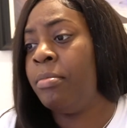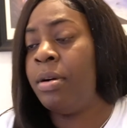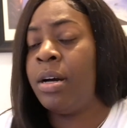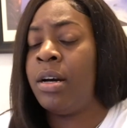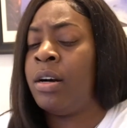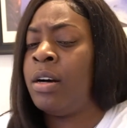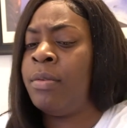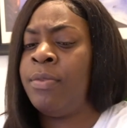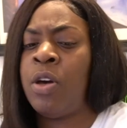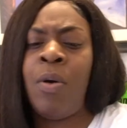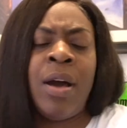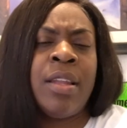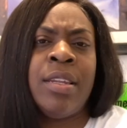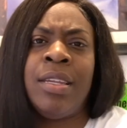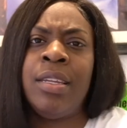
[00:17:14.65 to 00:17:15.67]
But no,
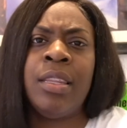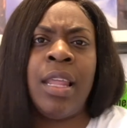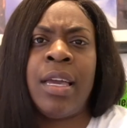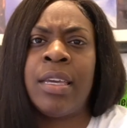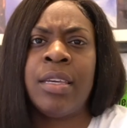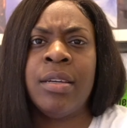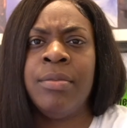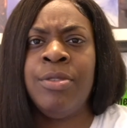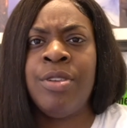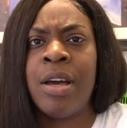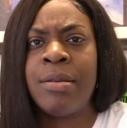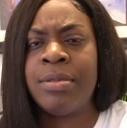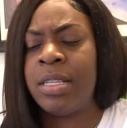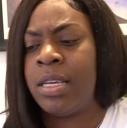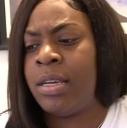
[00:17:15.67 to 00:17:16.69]
I didn't like him, you know
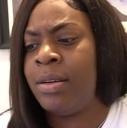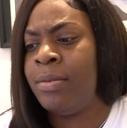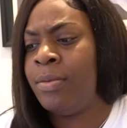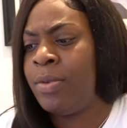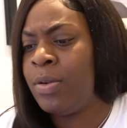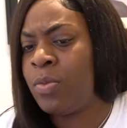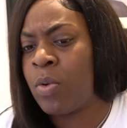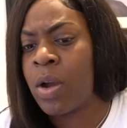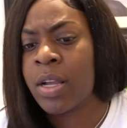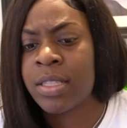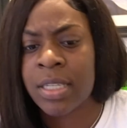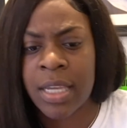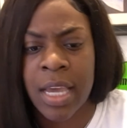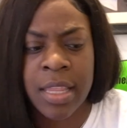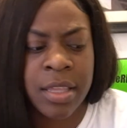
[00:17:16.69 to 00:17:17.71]
what I'm saying? We work
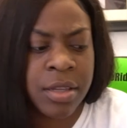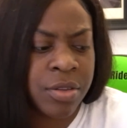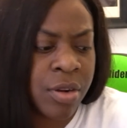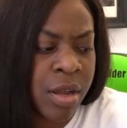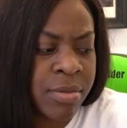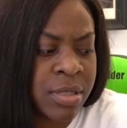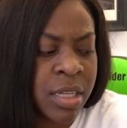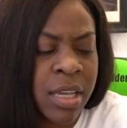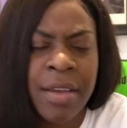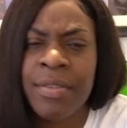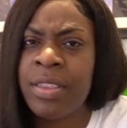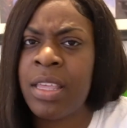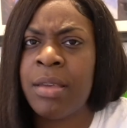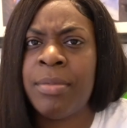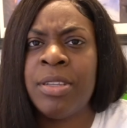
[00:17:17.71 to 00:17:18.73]
together, you know what I'm saying?
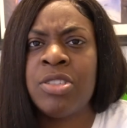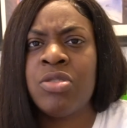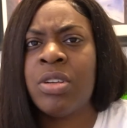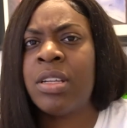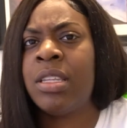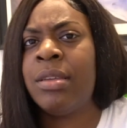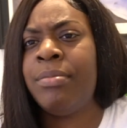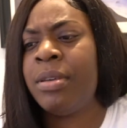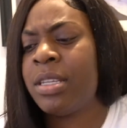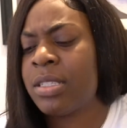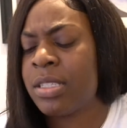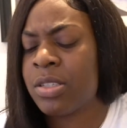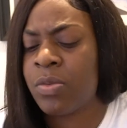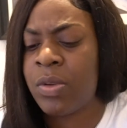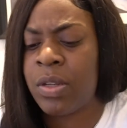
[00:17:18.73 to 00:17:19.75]
Everything be strictly
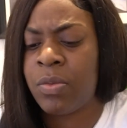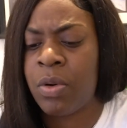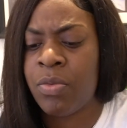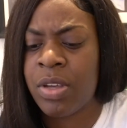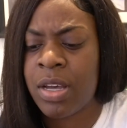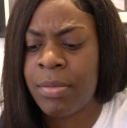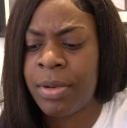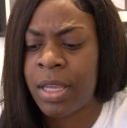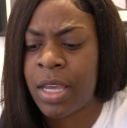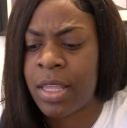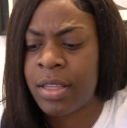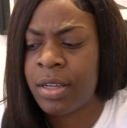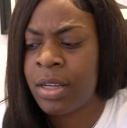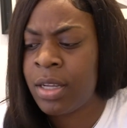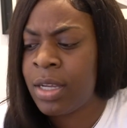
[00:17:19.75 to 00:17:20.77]
business when we come
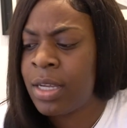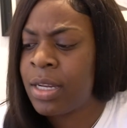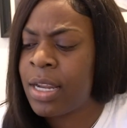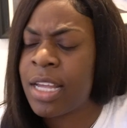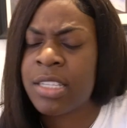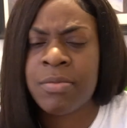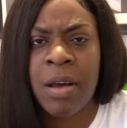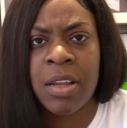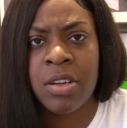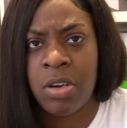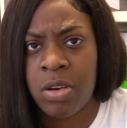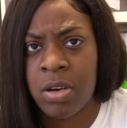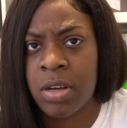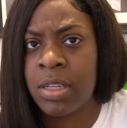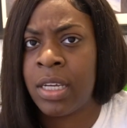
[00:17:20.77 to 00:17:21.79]
together. That's my
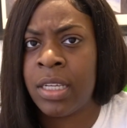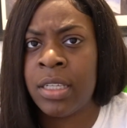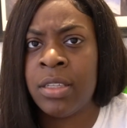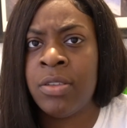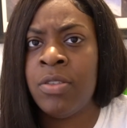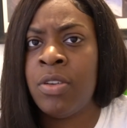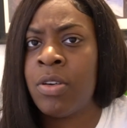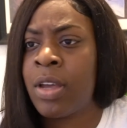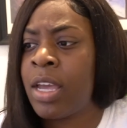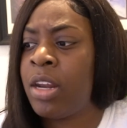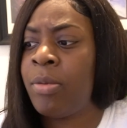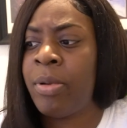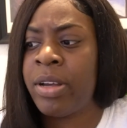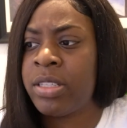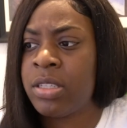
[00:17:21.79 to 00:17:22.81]
dog, like, you know, can't
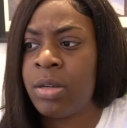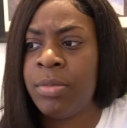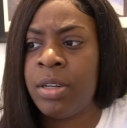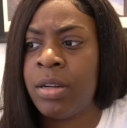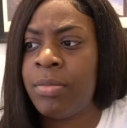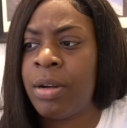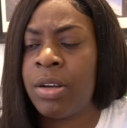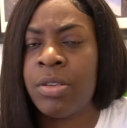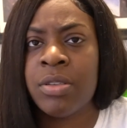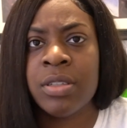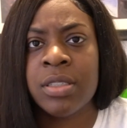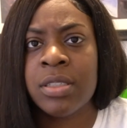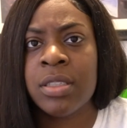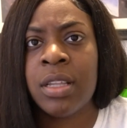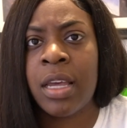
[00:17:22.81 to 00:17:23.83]
nobody tell me nothing about
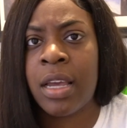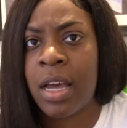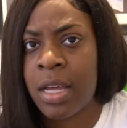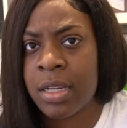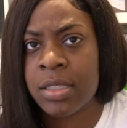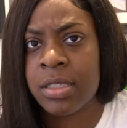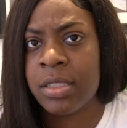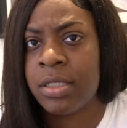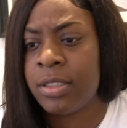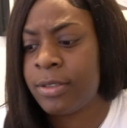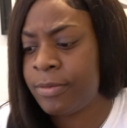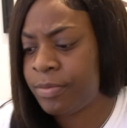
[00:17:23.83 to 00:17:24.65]
Chris, like, honestly.